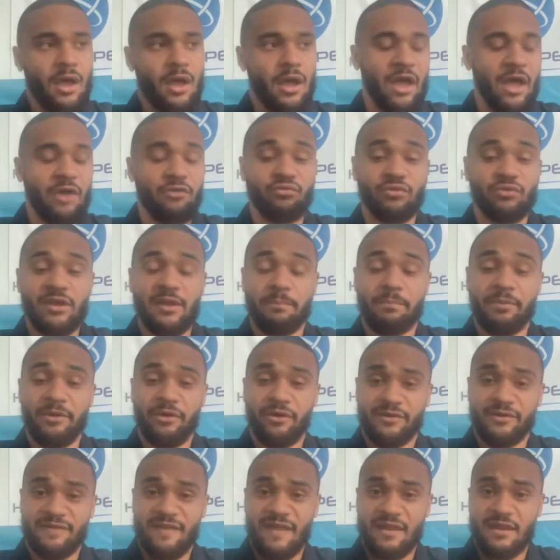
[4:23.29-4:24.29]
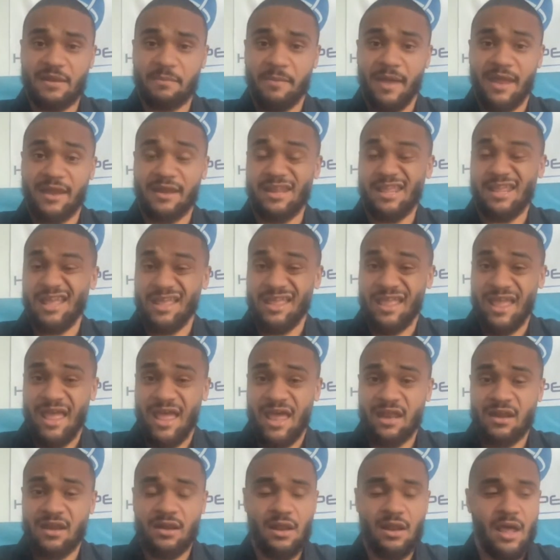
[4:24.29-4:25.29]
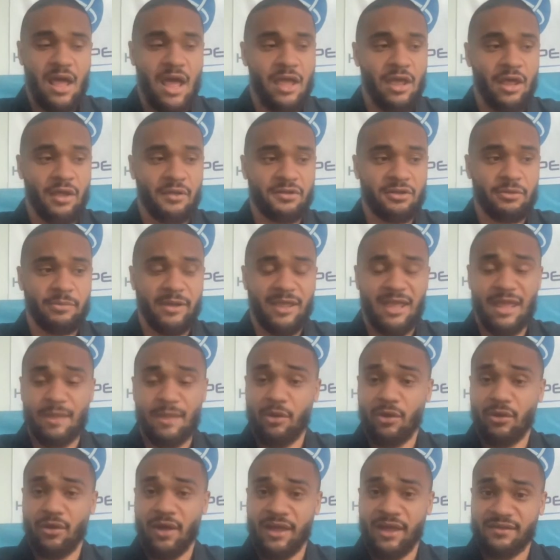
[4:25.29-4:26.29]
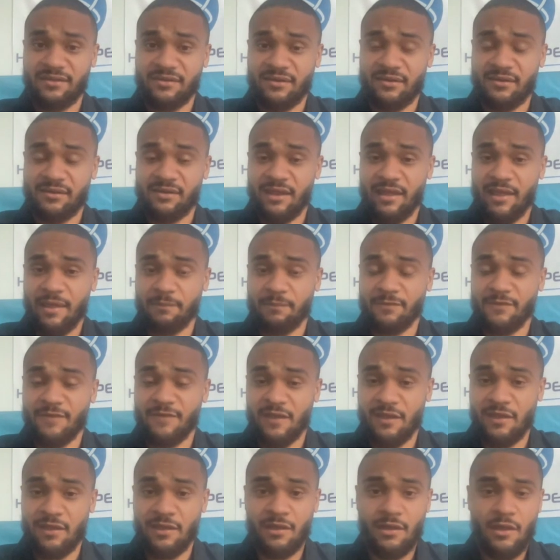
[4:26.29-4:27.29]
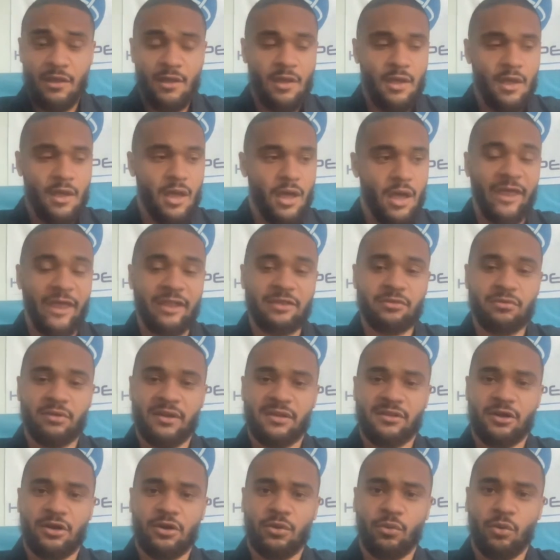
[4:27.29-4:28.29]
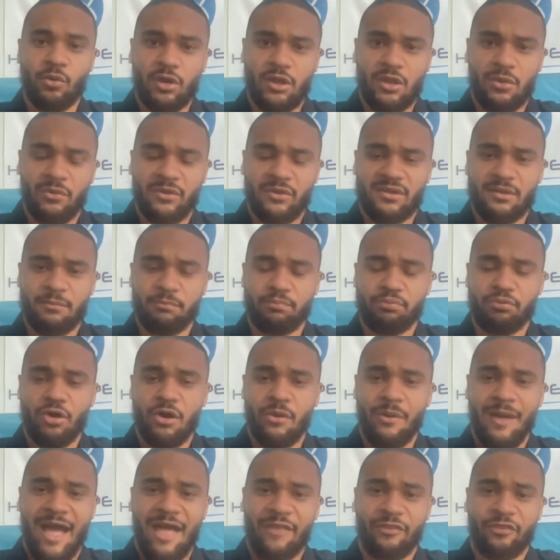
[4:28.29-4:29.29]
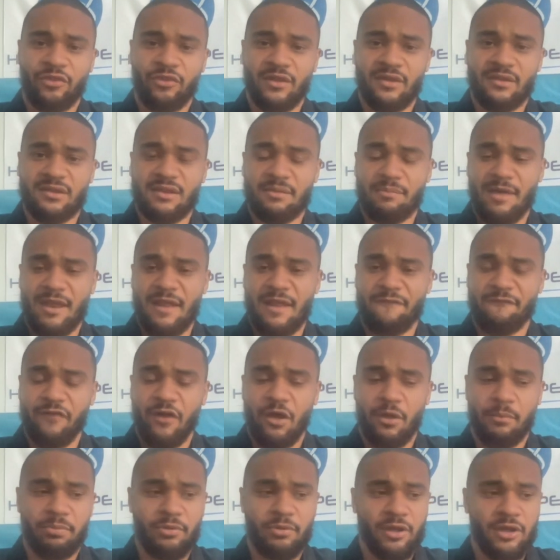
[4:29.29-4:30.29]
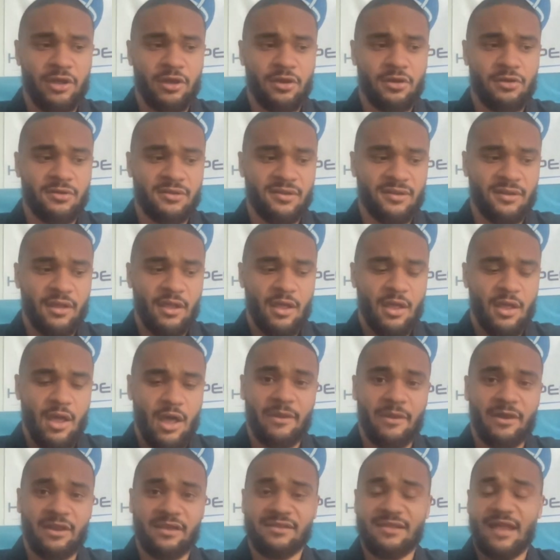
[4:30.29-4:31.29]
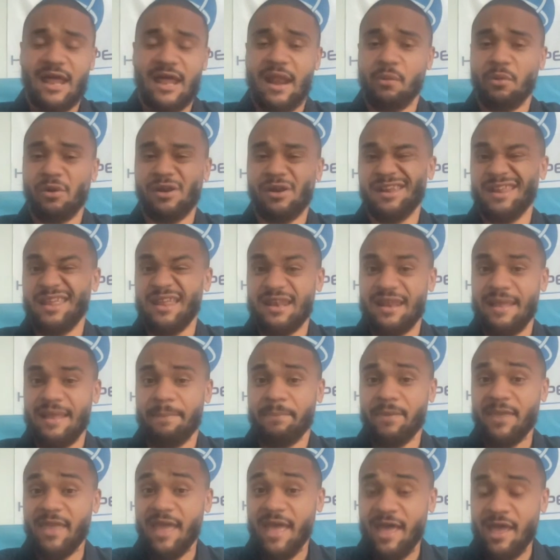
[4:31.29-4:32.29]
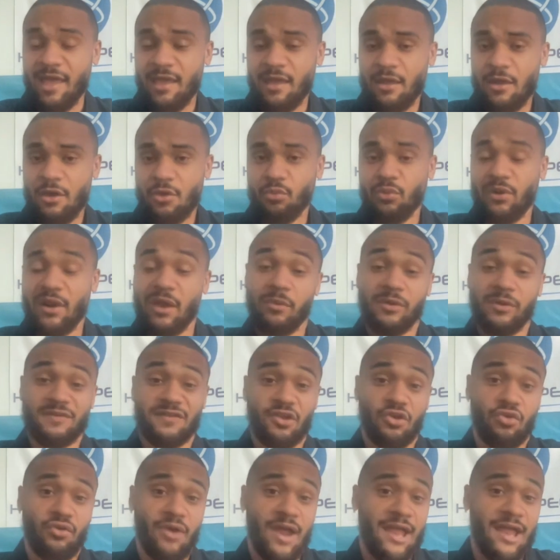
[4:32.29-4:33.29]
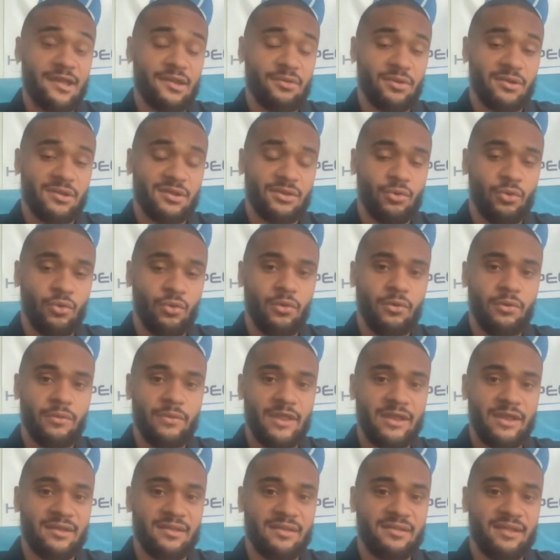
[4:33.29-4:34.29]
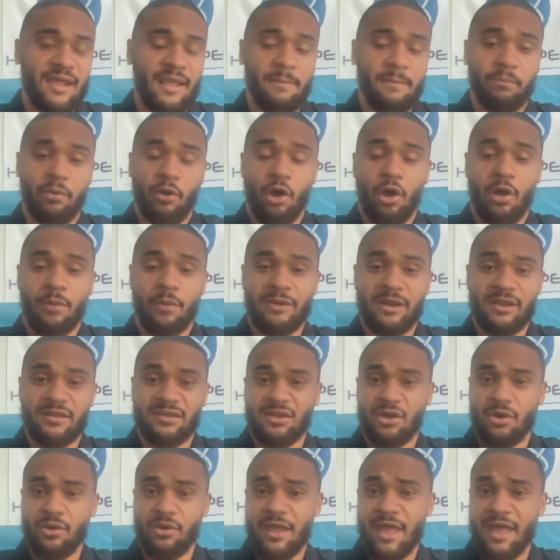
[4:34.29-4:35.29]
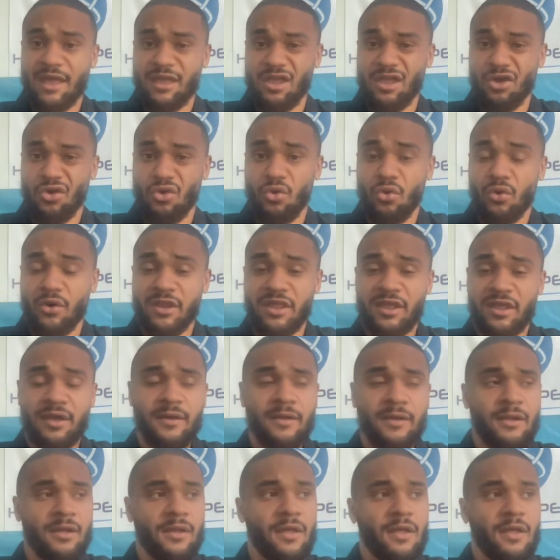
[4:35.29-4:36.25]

I rehabilitated my knee again. I also became a licensed EMT. That's when I started working with some pro athletes, some NFL players, I decided I wanted to get an MBA. When I went to graduate school in St. Paul, Minnesota at Concordia,